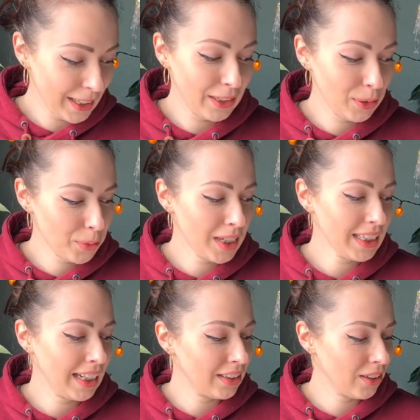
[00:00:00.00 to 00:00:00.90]
you know
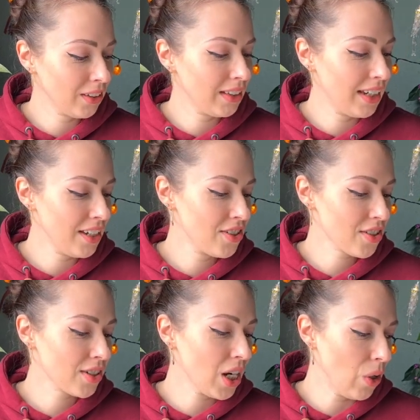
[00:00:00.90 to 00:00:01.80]
what, I thought, let's
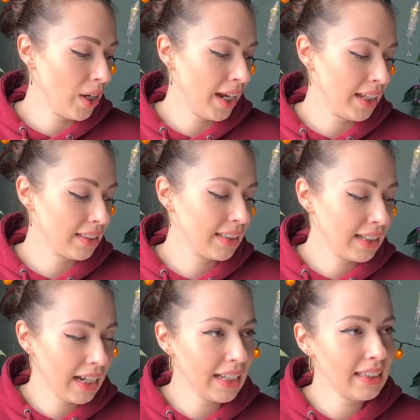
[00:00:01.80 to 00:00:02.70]
just go ahead,
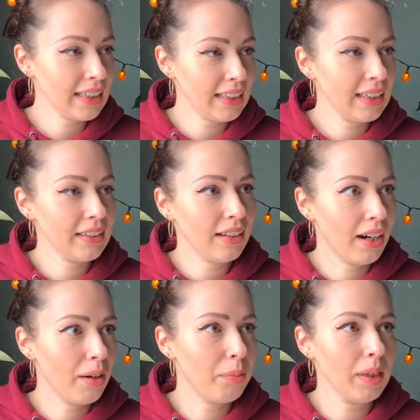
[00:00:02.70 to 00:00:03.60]
cut it
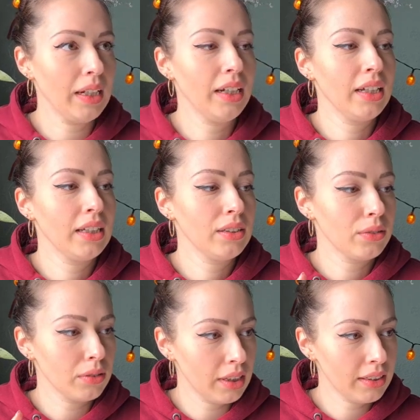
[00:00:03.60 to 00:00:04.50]
up
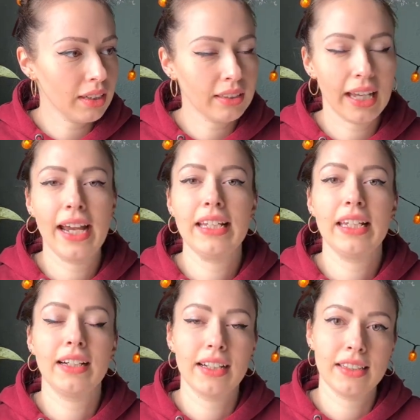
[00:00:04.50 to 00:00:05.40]
into little
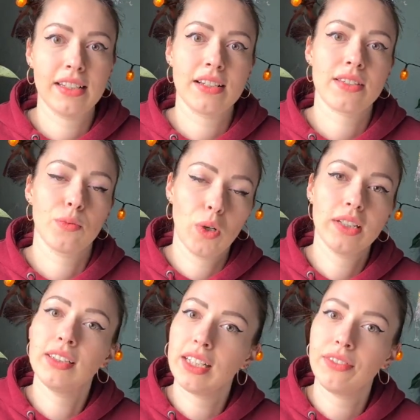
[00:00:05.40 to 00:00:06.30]
tiny cuttings,
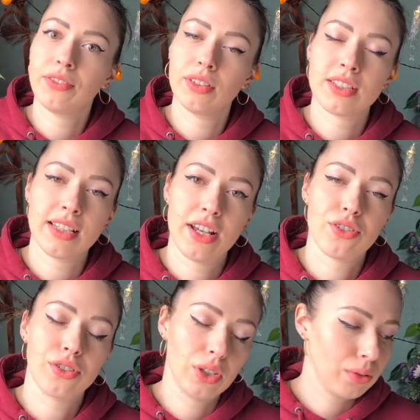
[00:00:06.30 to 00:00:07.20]
one leaf
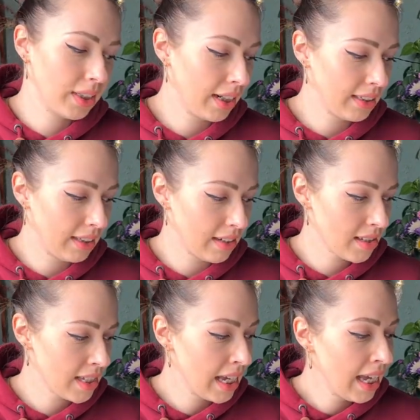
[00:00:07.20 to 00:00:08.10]
slash node
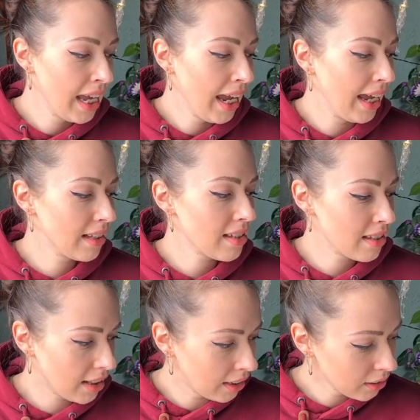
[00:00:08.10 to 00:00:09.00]
cuttings, and
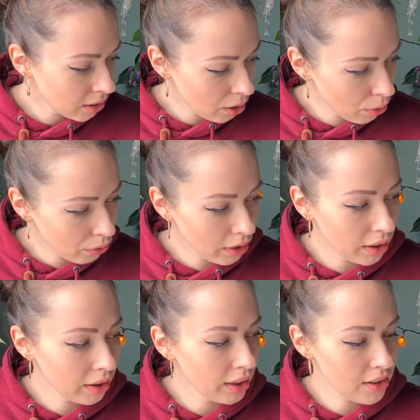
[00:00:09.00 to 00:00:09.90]
start
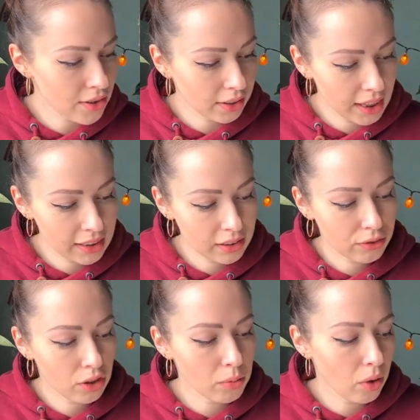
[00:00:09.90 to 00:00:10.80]
over, isolate it
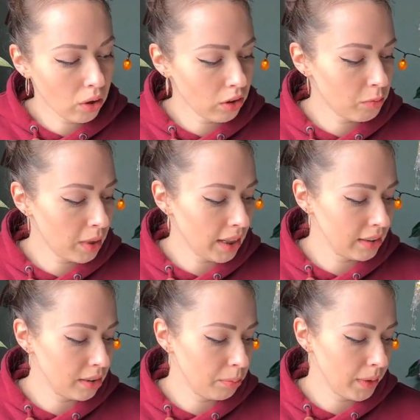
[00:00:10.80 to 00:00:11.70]
from all of my
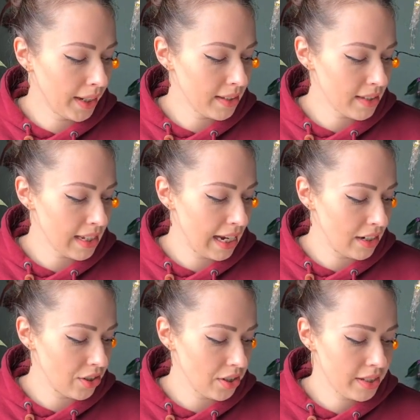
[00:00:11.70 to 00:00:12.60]
other plants
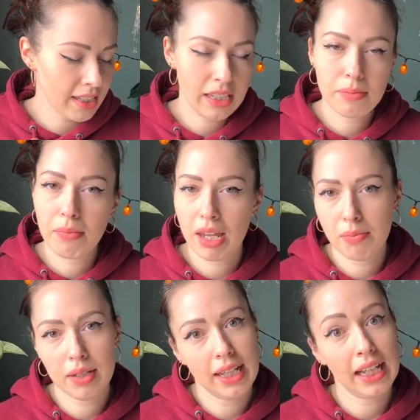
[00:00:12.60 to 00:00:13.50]
and just see,
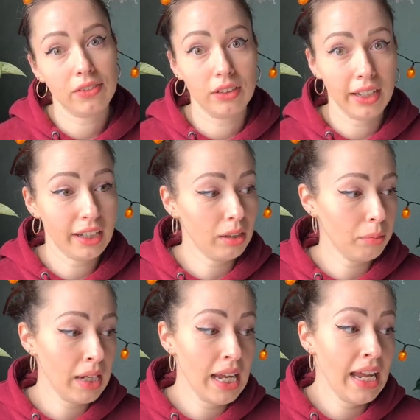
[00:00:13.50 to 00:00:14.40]
maybe that will help.